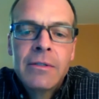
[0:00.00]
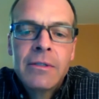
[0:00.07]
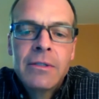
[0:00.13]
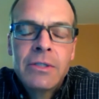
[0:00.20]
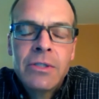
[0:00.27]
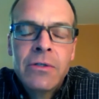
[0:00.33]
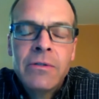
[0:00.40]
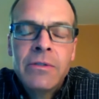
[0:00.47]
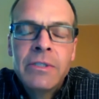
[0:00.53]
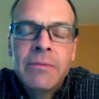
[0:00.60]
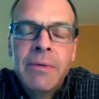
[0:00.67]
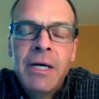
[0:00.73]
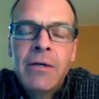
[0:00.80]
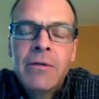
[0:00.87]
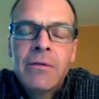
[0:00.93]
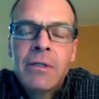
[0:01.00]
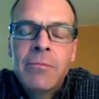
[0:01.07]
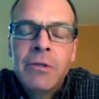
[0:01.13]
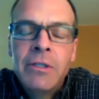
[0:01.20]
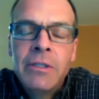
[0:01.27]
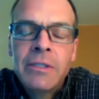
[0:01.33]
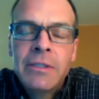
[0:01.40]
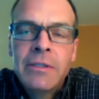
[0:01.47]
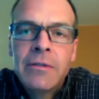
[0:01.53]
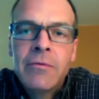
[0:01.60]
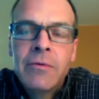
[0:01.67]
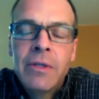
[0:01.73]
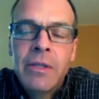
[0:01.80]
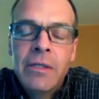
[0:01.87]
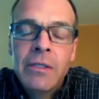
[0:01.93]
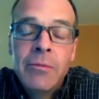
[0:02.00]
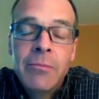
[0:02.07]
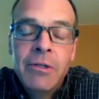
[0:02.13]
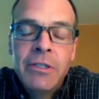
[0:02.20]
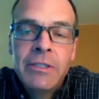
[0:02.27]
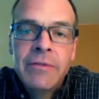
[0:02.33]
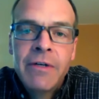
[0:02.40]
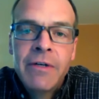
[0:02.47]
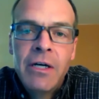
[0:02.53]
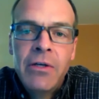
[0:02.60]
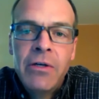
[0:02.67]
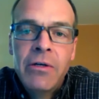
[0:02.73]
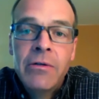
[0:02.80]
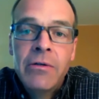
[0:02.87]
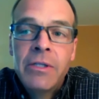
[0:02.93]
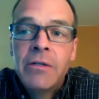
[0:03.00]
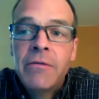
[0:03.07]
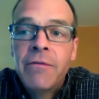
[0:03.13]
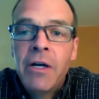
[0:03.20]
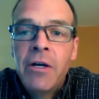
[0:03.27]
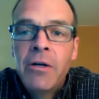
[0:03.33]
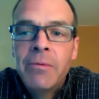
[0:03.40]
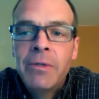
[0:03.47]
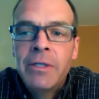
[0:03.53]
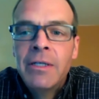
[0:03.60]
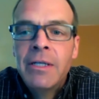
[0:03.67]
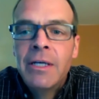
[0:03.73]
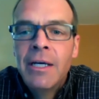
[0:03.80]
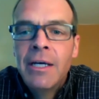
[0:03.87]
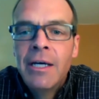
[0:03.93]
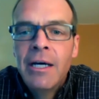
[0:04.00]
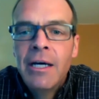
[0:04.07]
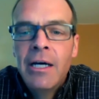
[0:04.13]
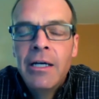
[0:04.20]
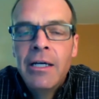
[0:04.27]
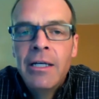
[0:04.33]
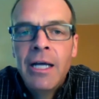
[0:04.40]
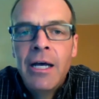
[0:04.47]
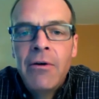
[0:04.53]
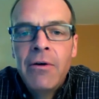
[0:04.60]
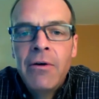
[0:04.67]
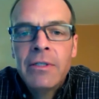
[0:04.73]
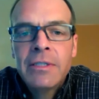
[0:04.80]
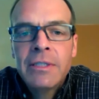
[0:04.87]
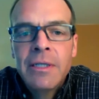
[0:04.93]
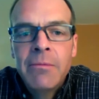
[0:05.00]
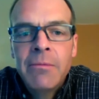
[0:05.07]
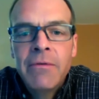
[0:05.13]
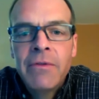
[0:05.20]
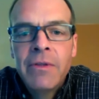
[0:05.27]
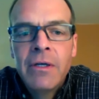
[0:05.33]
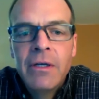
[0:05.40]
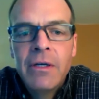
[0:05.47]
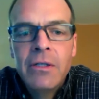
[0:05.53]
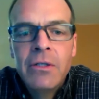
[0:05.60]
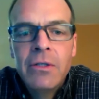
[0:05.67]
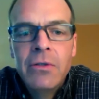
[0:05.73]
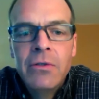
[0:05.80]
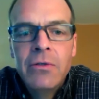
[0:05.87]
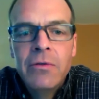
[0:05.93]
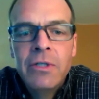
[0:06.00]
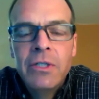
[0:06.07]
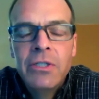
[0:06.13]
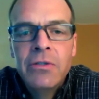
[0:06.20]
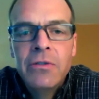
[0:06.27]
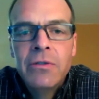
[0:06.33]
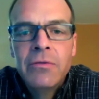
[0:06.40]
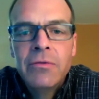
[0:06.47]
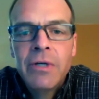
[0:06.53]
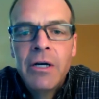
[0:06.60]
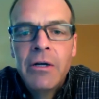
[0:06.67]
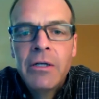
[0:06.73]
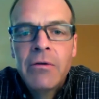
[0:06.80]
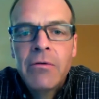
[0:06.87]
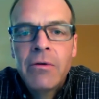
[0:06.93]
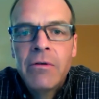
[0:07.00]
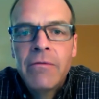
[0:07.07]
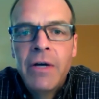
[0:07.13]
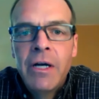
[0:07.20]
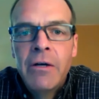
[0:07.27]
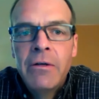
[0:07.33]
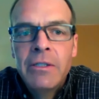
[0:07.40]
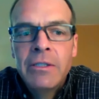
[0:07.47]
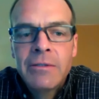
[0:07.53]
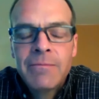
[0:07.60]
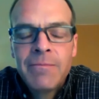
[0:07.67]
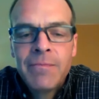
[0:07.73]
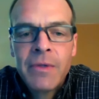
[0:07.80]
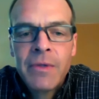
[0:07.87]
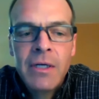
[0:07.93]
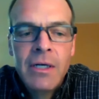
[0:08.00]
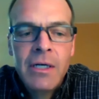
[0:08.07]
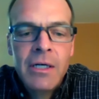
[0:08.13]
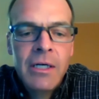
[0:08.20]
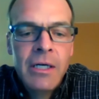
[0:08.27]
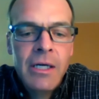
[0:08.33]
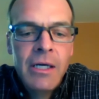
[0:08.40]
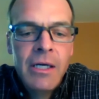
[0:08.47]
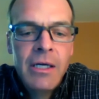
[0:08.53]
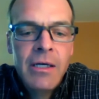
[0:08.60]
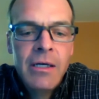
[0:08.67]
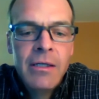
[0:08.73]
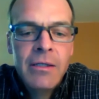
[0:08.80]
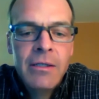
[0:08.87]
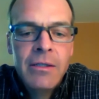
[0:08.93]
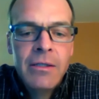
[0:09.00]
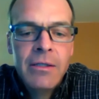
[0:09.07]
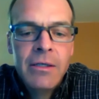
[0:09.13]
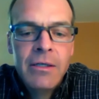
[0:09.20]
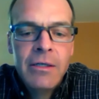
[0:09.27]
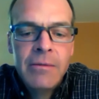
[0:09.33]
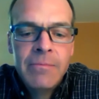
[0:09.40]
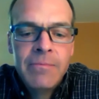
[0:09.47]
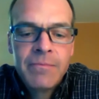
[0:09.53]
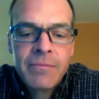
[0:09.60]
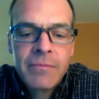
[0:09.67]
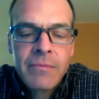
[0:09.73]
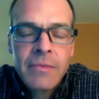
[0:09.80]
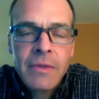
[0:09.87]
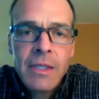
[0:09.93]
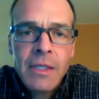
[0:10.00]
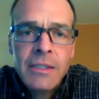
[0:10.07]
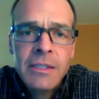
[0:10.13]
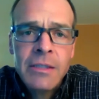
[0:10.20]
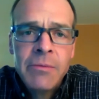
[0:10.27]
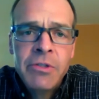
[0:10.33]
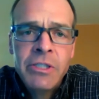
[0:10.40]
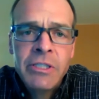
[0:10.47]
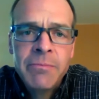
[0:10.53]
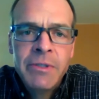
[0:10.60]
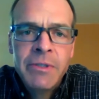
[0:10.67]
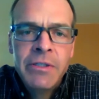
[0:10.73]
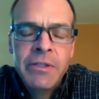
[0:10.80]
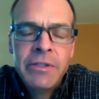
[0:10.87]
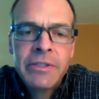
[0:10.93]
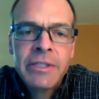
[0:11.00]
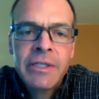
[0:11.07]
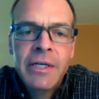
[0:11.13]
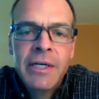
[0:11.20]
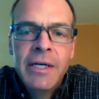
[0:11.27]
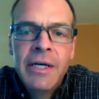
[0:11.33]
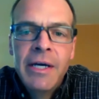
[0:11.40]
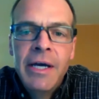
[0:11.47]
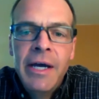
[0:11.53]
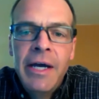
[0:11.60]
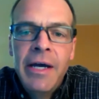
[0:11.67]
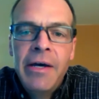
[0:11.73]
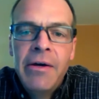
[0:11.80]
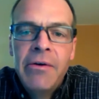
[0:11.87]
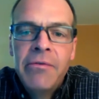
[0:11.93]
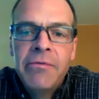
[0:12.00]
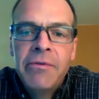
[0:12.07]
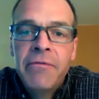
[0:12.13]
concerns about communities within communities of color, the environment, and how some of the new issues regarding coronavirus and the stimulus bills have